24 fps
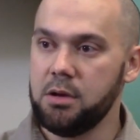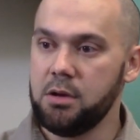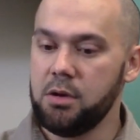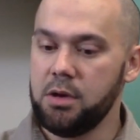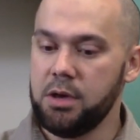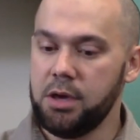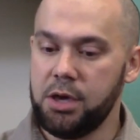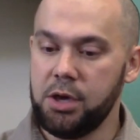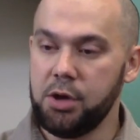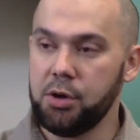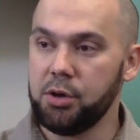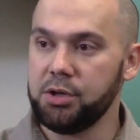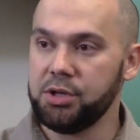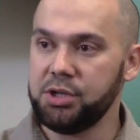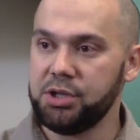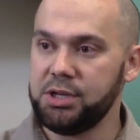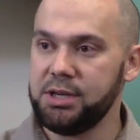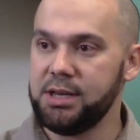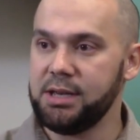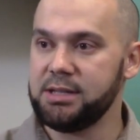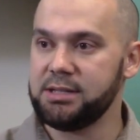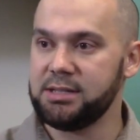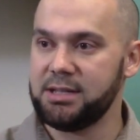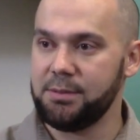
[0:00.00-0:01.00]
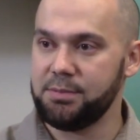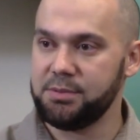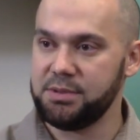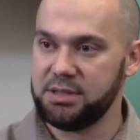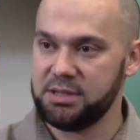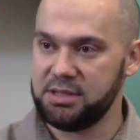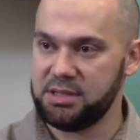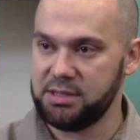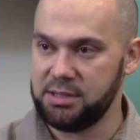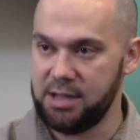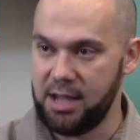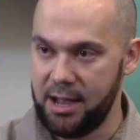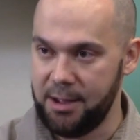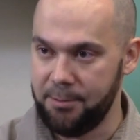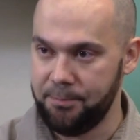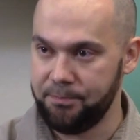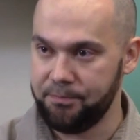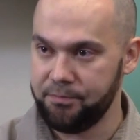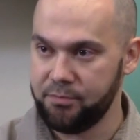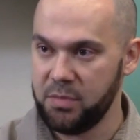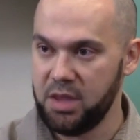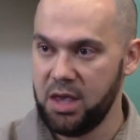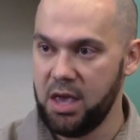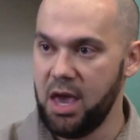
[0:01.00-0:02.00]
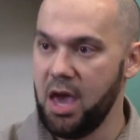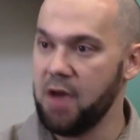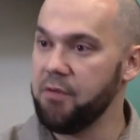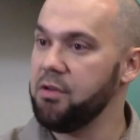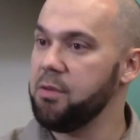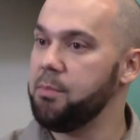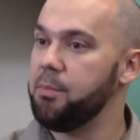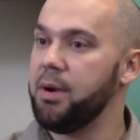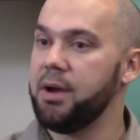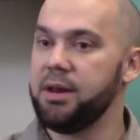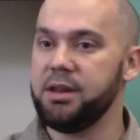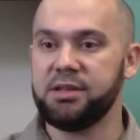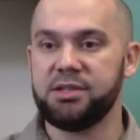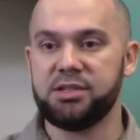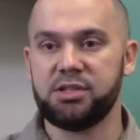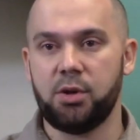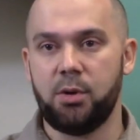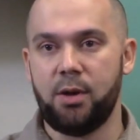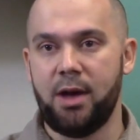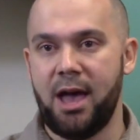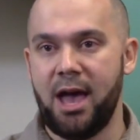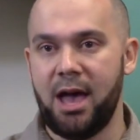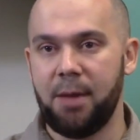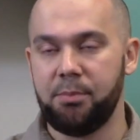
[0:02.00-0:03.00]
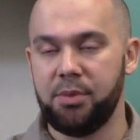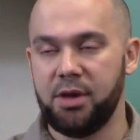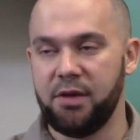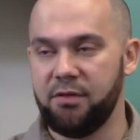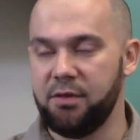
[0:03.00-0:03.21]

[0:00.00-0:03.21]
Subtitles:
he or she accepts Islam. Everybody's so happy.